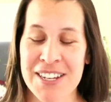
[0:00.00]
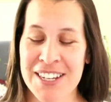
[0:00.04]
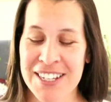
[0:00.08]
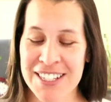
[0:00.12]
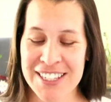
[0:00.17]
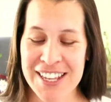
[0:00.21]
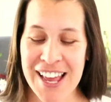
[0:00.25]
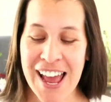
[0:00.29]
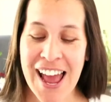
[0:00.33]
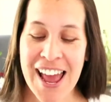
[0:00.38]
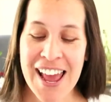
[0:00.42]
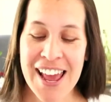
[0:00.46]

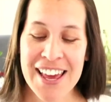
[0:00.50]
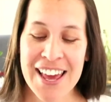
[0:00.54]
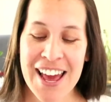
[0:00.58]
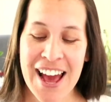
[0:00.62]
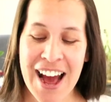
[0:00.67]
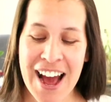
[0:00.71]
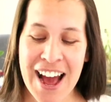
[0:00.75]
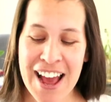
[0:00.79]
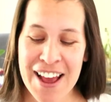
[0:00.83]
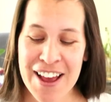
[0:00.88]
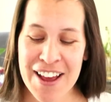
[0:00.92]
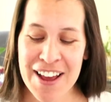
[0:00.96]
Cause I
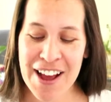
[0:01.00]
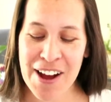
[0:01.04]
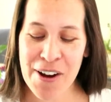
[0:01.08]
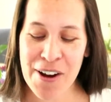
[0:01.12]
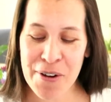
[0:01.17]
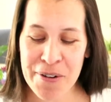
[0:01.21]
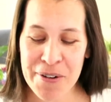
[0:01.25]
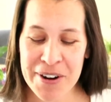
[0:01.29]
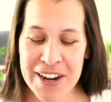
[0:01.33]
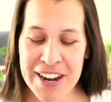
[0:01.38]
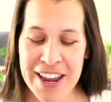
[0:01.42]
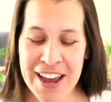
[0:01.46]

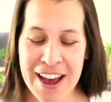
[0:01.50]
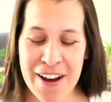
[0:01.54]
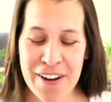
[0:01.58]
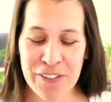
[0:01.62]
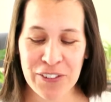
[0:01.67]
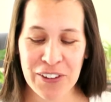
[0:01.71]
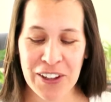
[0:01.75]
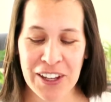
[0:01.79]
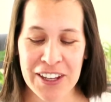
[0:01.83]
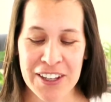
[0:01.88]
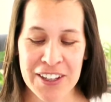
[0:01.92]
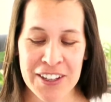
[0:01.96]
already have